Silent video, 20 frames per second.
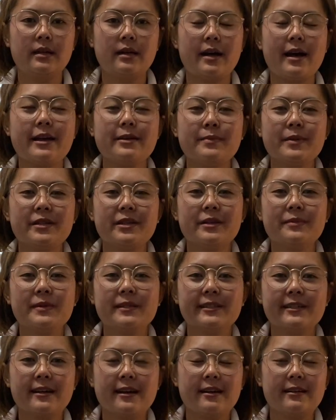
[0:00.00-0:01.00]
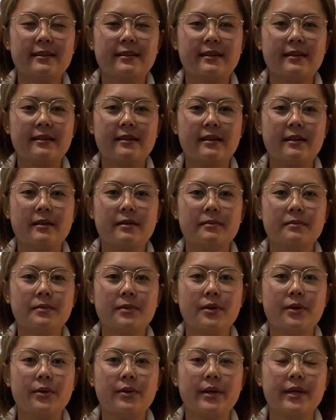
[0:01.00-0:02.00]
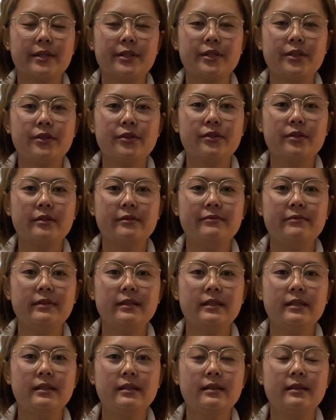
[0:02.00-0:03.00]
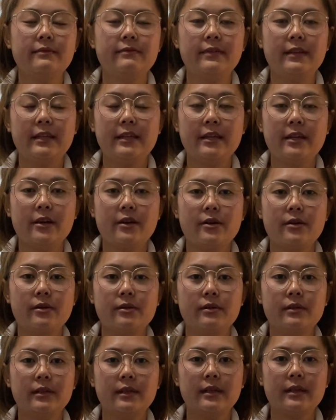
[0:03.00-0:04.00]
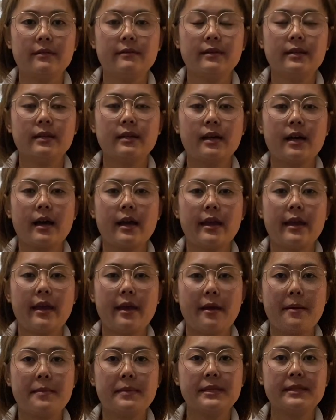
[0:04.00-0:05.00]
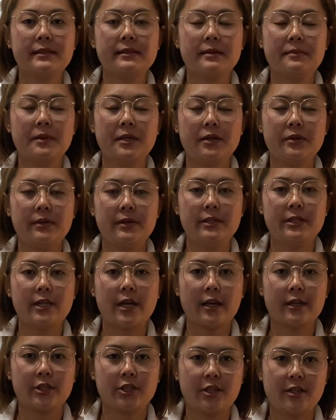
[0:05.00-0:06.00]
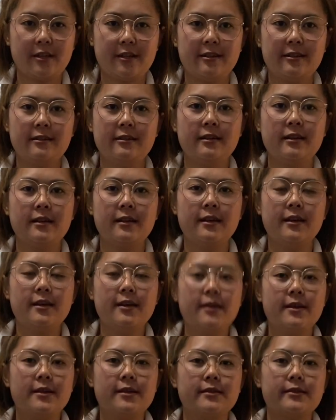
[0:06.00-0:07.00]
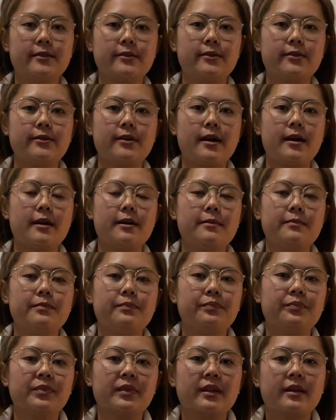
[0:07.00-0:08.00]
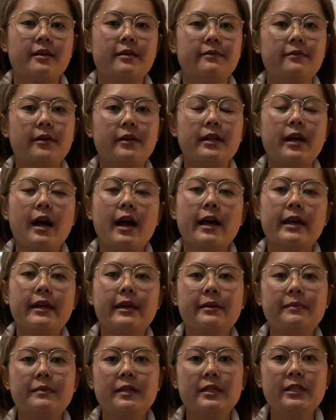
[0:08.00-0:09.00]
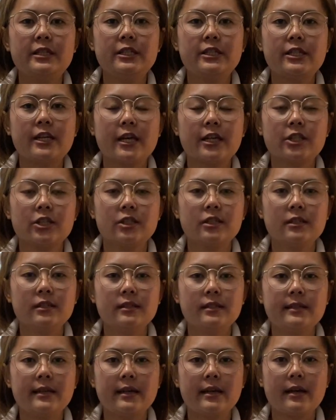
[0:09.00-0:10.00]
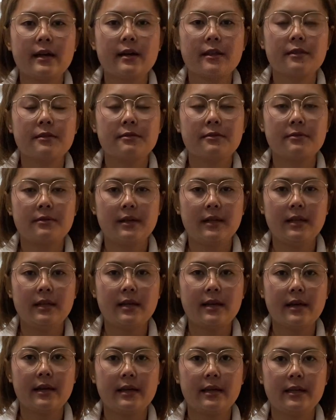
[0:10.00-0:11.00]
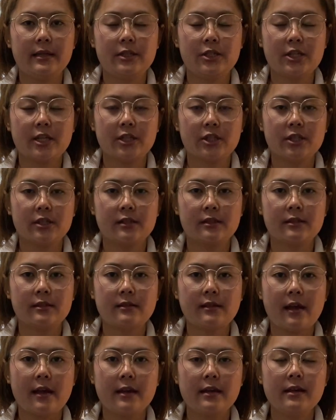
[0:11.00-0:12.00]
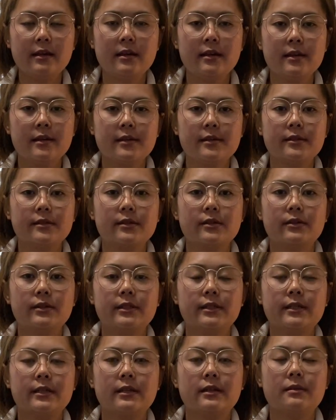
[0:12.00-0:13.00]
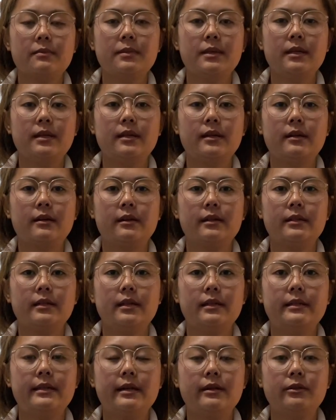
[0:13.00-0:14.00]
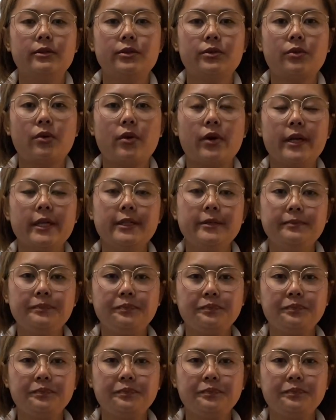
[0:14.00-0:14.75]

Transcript: Hi, my name is Kannika. I'm going to do the video giving IM and sub-Q injection. For the IM injection, there are three injection sites. So it's gonna be on the deltoid.